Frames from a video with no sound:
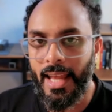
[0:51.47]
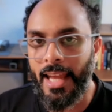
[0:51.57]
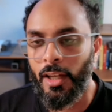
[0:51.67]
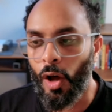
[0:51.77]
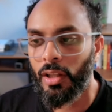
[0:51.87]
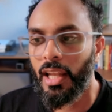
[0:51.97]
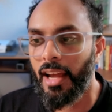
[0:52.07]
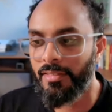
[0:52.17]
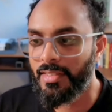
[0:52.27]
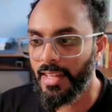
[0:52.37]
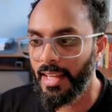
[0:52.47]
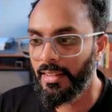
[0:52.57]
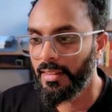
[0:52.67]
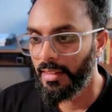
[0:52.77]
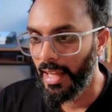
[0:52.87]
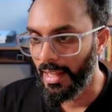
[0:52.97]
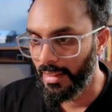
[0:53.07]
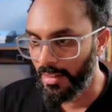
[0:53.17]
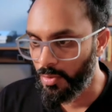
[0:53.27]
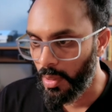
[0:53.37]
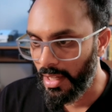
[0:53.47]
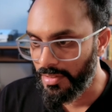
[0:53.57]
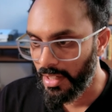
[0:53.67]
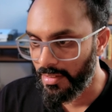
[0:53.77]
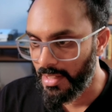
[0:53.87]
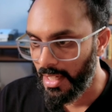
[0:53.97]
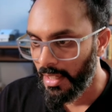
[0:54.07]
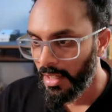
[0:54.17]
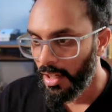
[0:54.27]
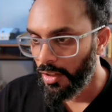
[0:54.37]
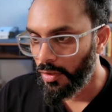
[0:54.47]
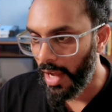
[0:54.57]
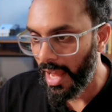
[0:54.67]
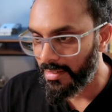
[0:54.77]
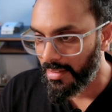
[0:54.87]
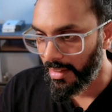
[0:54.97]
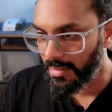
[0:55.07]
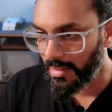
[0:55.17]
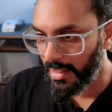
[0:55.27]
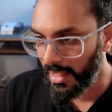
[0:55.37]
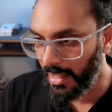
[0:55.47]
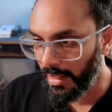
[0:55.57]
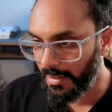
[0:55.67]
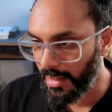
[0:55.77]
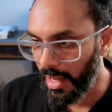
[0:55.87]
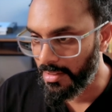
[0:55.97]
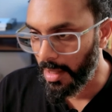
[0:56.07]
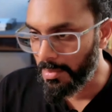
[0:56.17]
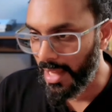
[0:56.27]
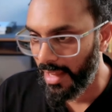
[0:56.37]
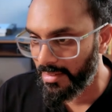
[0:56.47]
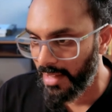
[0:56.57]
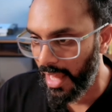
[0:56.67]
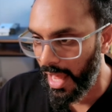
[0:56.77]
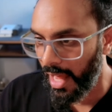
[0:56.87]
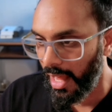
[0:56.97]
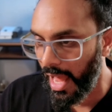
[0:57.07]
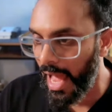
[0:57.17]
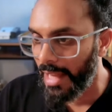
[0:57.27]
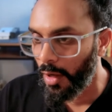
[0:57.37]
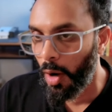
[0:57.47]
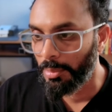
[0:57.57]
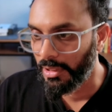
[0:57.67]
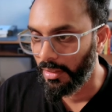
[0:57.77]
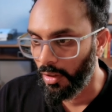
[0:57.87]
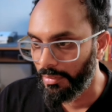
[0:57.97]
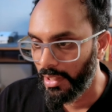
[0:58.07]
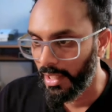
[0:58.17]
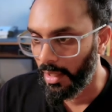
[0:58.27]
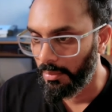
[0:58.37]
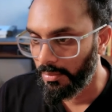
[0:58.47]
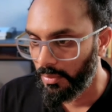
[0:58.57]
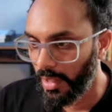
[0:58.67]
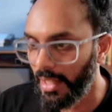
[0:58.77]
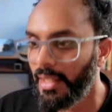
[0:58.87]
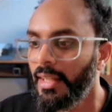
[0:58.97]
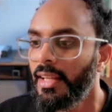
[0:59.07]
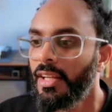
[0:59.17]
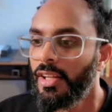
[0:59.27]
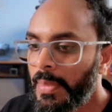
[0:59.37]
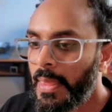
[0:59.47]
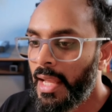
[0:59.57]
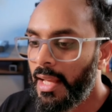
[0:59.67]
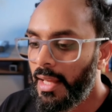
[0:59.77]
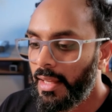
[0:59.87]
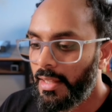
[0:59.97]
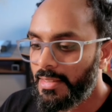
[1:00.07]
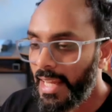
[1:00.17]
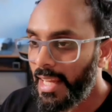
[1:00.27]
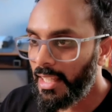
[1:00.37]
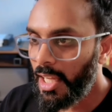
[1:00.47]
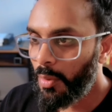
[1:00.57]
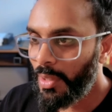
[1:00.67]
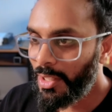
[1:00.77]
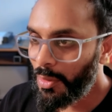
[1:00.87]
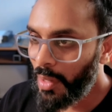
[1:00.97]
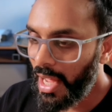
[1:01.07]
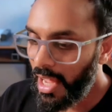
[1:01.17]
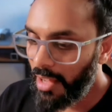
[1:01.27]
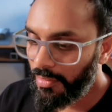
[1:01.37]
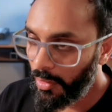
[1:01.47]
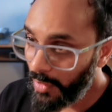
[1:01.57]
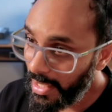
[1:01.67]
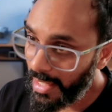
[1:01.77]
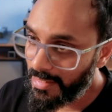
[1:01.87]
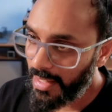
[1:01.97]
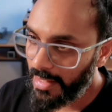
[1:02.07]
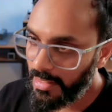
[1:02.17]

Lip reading: a non-live state like this one, as you can see, to access the subtask add option over here, right? Secondly, we do have a really exciting